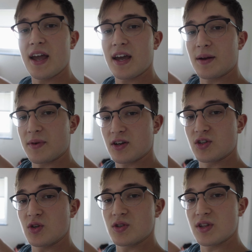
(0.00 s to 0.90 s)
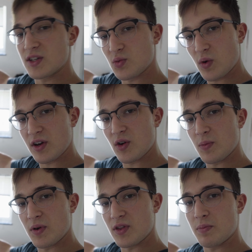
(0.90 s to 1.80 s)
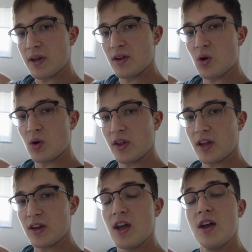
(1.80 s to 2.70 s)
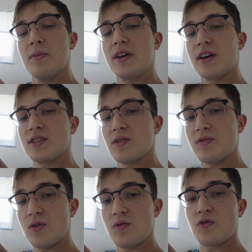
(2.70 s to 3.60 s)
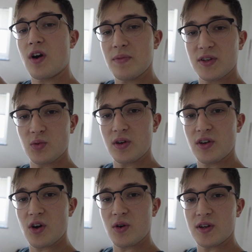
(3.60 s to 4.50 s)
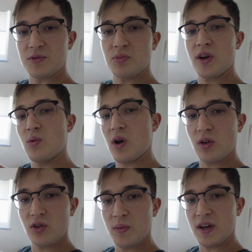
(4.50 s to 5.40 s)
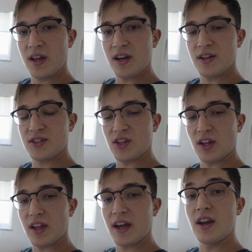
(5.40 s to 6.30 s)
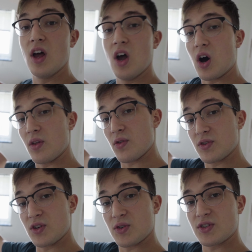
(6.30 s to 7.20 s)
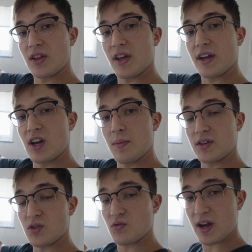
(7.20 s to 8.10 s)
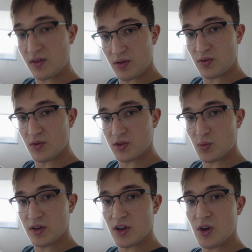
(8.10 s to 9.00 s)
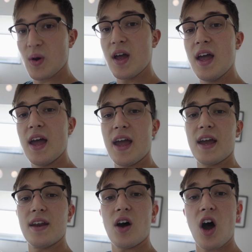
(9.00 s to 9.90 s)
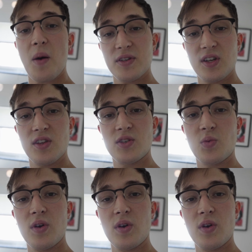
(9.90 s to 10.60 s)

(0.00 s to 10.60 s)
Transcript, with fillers: and I'm going to choose this window to put the pinhole in because the view from this window is pretty well illuminated in sunlight, although there's no sunlight coming directly through this window, and opposite this